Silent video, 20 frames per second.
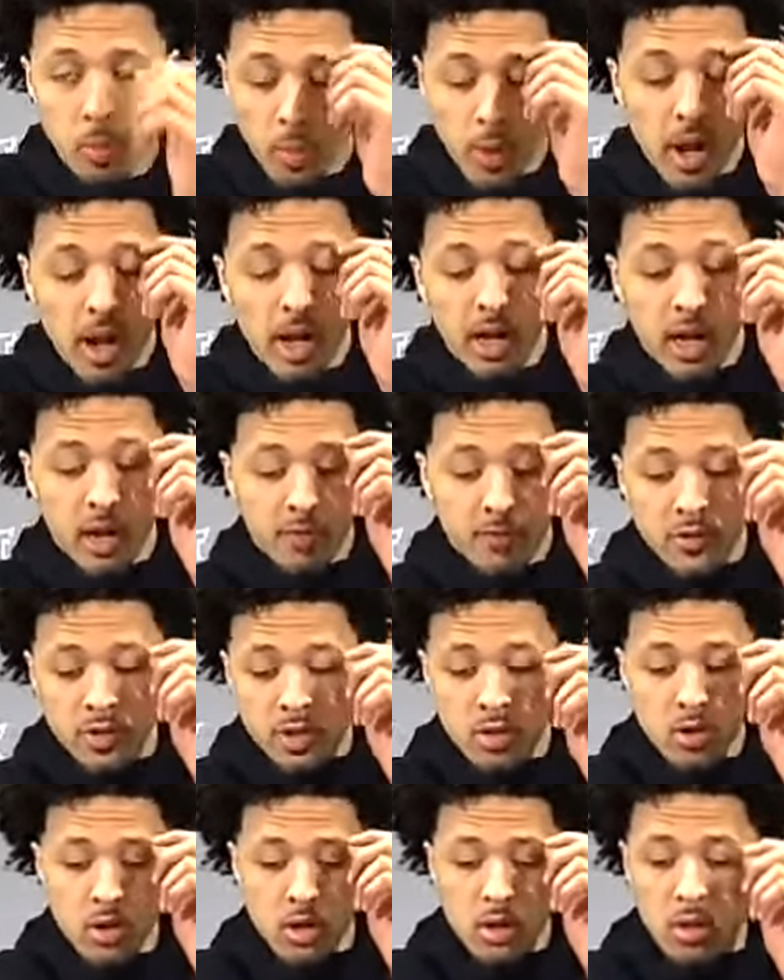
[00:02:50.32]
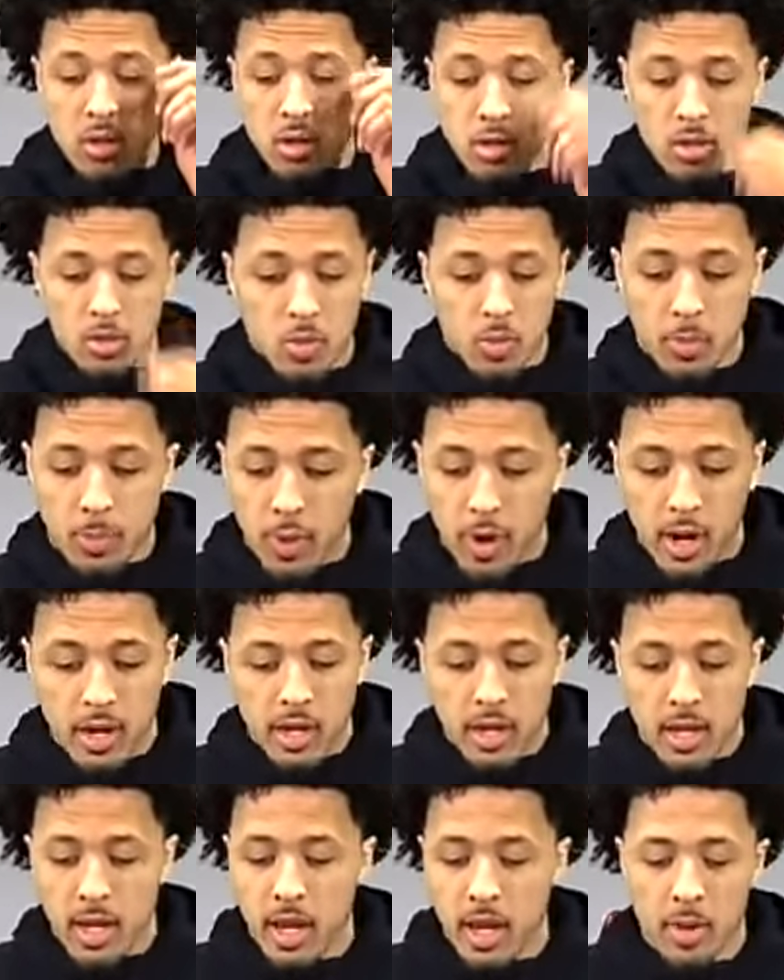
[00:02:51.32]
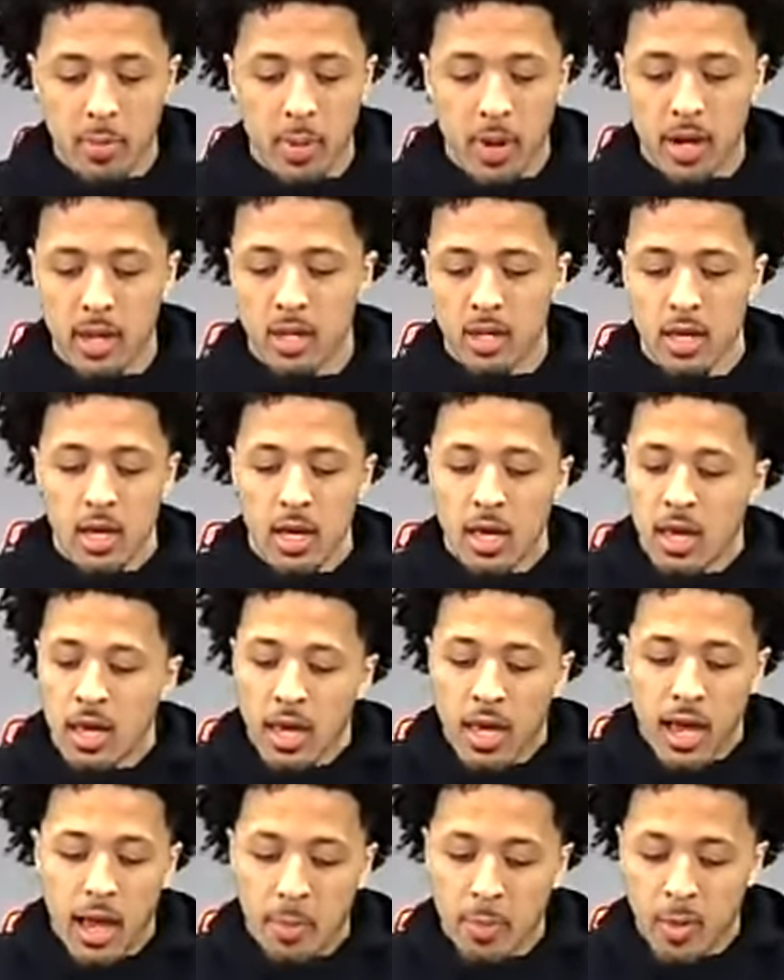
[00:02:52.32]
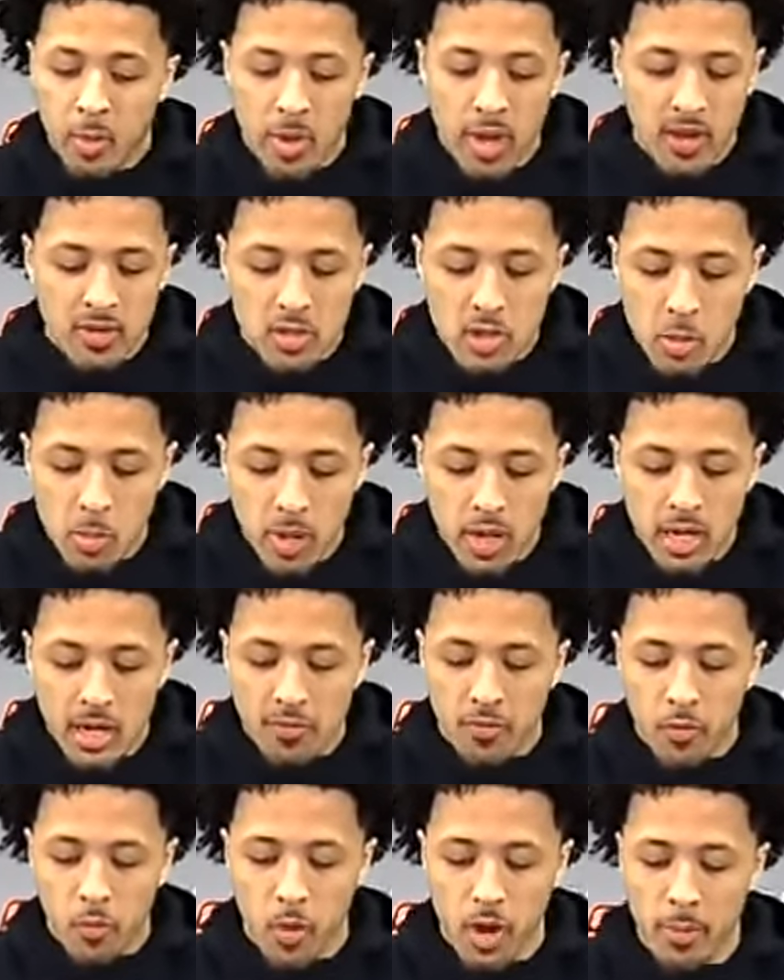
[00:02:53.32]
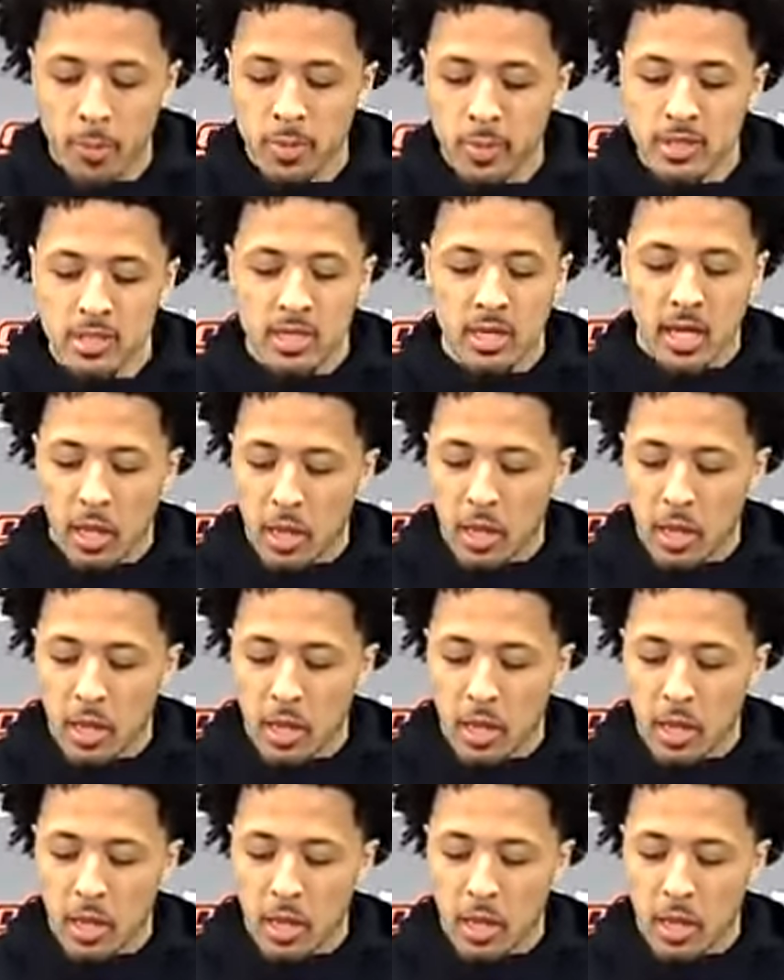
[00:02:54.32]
proud of that for sure. We're proud of that. Everybody, I mean, we have so many different weapons.